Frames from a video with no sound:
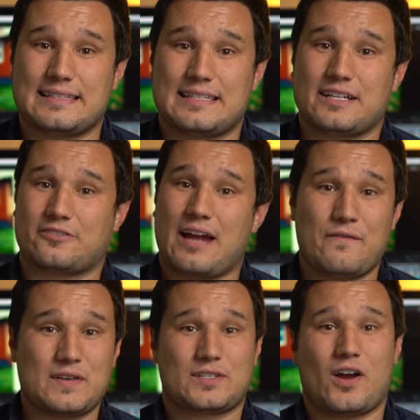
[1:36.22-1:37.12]
the
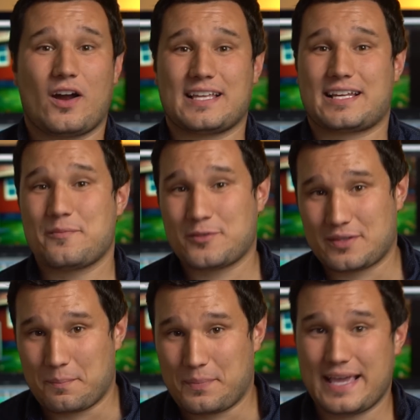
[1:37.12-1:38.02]
graphics card that comes
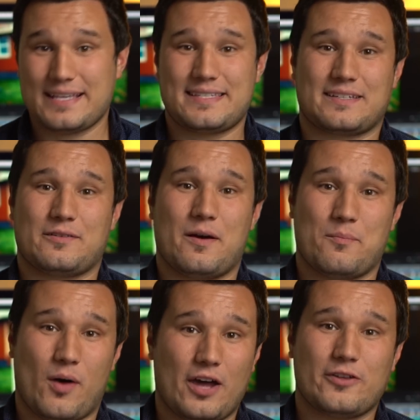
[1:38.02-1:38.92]
with the base uh,
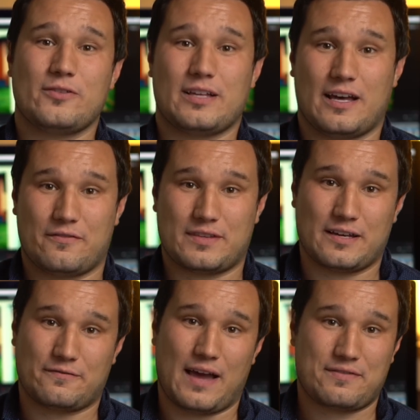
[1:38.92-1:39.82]
model of
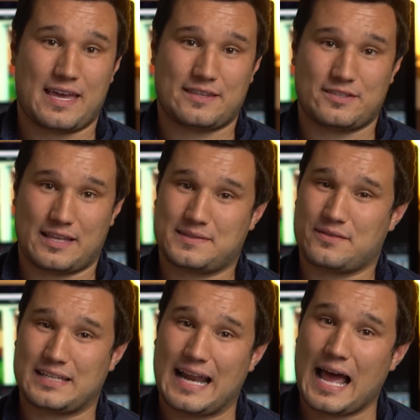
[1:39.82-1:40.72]
the 5K
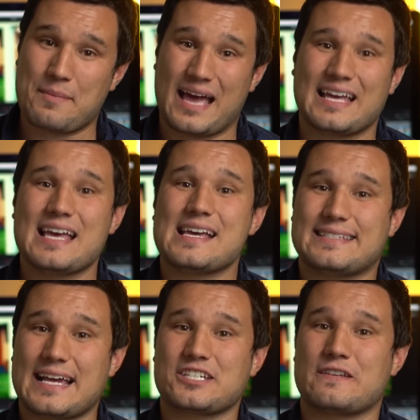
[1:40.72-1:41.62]
2017 iMac
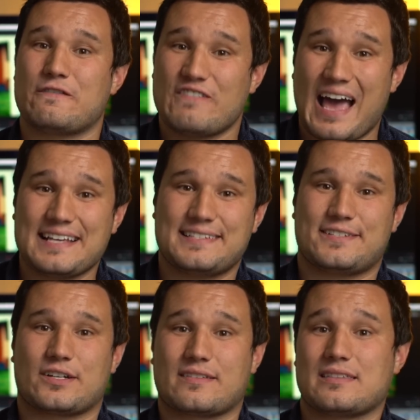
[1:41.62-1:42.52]
is actually
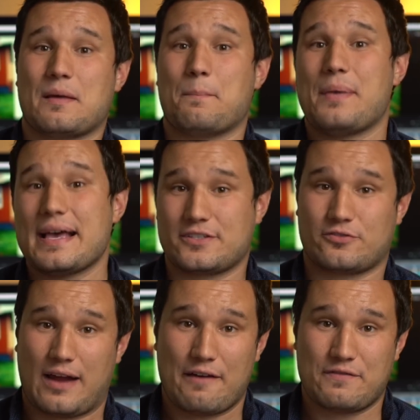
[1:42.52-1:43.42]
faster than the best
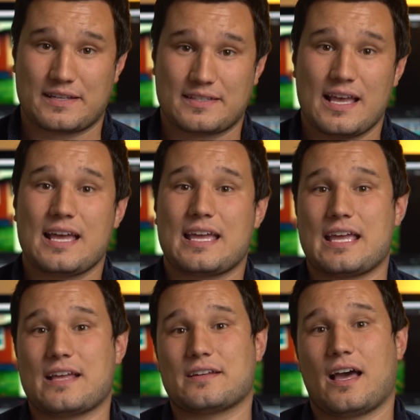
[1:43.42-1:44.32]
graphics
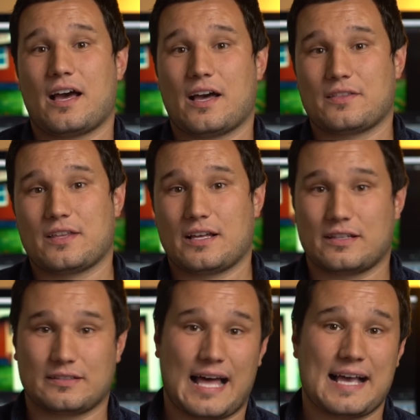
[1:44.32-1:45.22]
in uh,
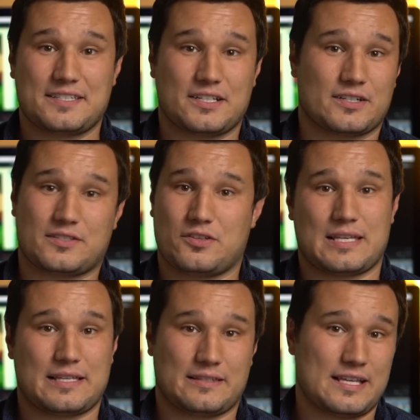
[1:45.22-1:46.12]
the last year's
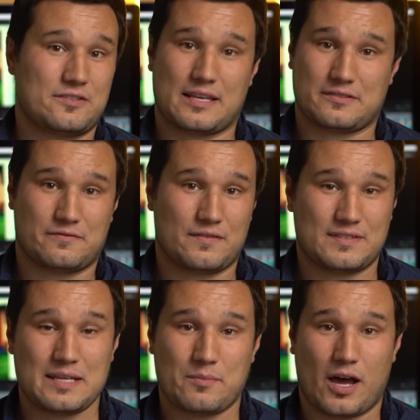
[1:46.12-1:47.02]
late
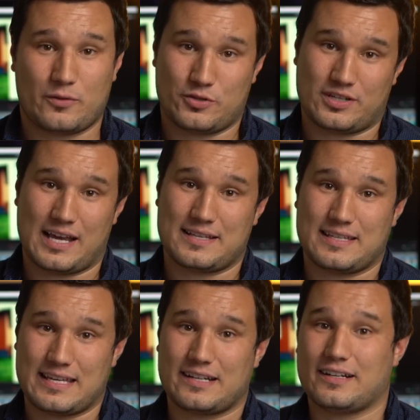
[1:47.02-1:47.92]
2015 model, which you guys
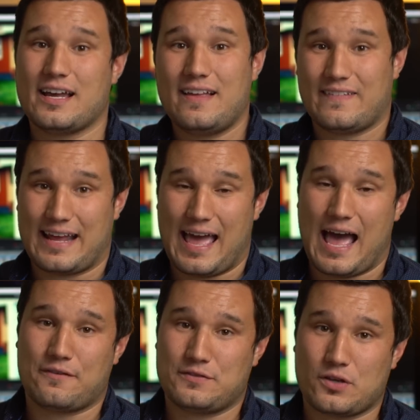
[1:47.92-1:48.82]
see here that I
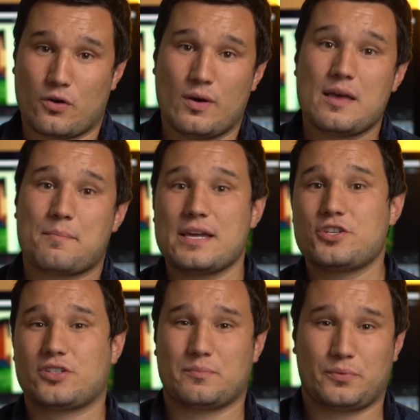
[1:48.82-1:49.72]
have. So
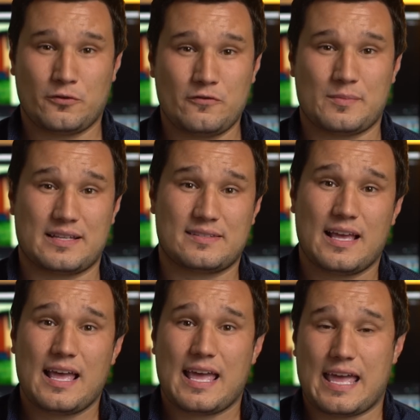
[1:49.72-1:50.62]
major
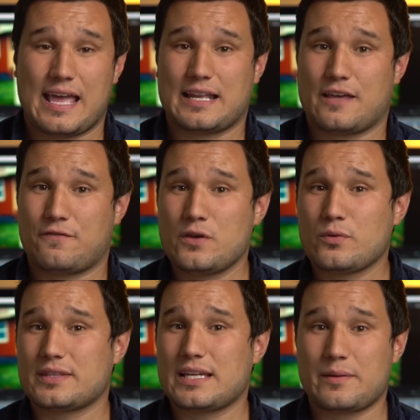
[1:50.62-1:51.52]
improvements. And if you
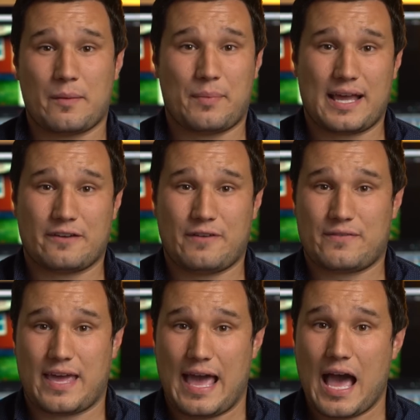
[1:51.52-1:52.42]
were thinking about buying a
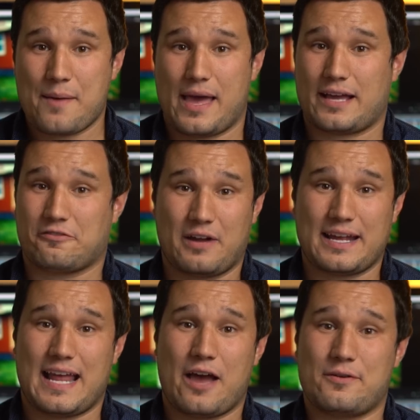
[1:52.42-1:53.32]
5K iMac,
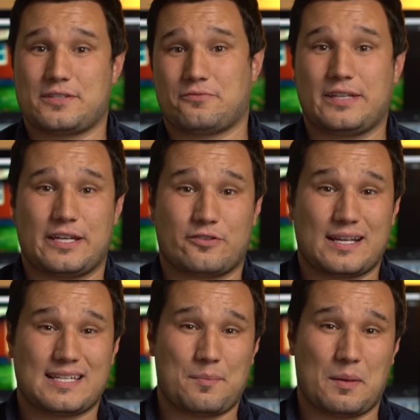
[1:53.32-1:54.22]
right now is really a
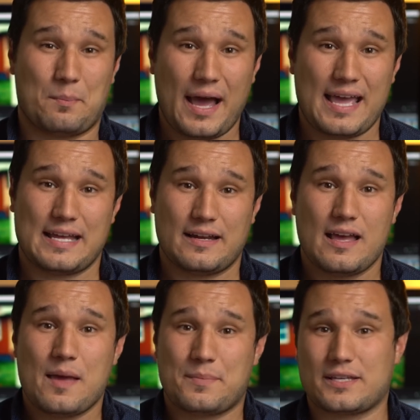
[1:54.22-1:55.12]
great time to buy
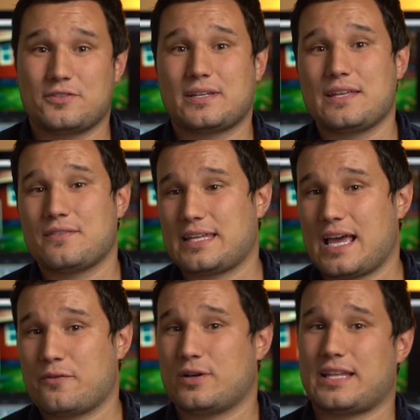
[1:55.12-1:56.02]
it because you can even
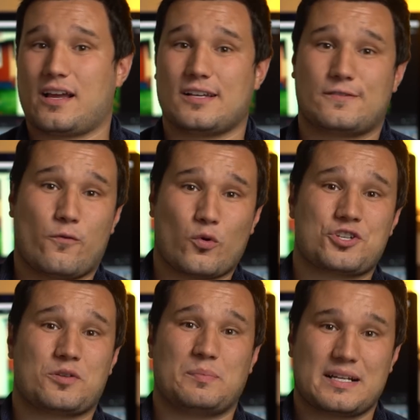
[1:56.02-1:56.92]
get one that costs
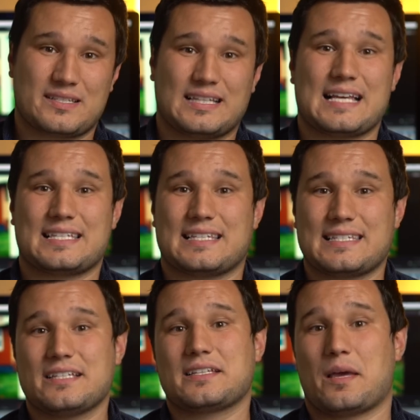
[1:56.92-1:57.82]
400 bucks less and
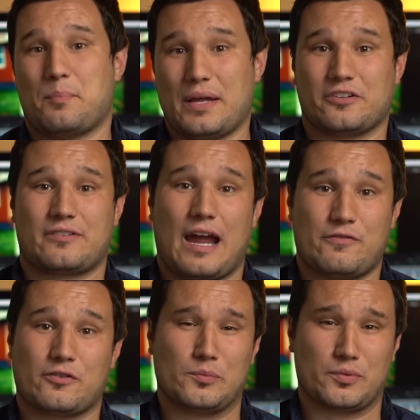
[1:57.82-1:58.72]
still get better
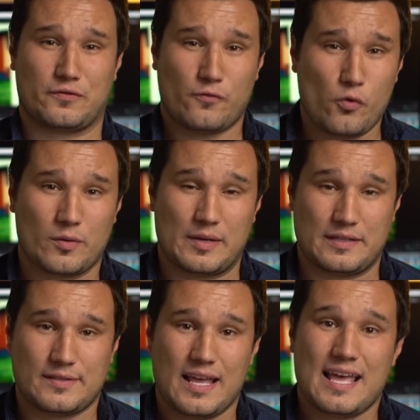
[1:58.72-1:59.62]
graphical graphical
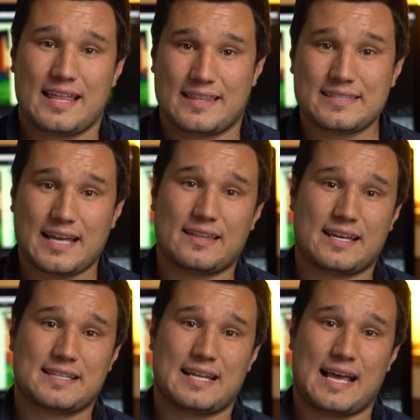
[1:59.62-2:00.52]
performance. This guy,
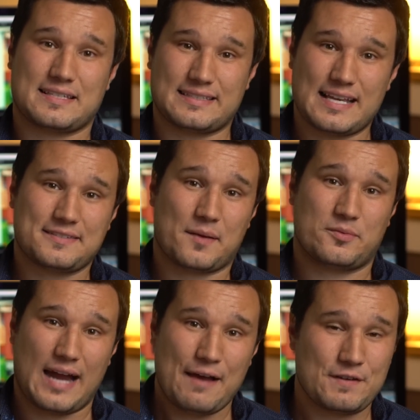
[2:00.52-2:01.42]
like I said, has a
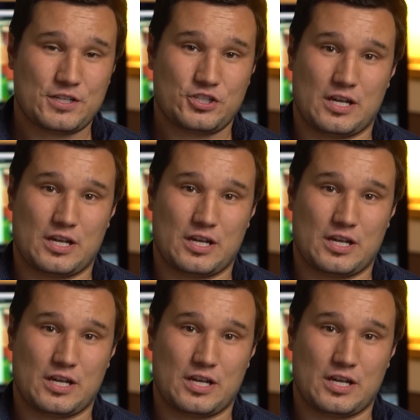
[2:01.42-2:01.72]
desktop graphics